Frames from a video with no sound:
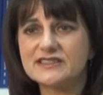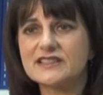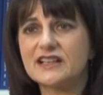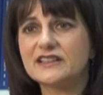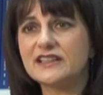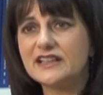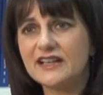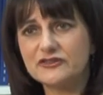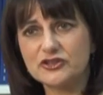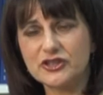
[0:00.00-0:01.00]
done and
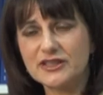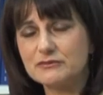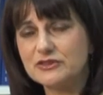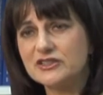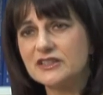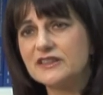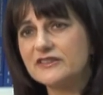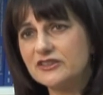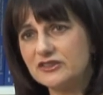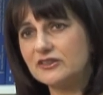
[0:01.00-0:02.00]
have treatment
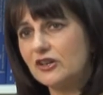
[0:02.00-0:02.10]
that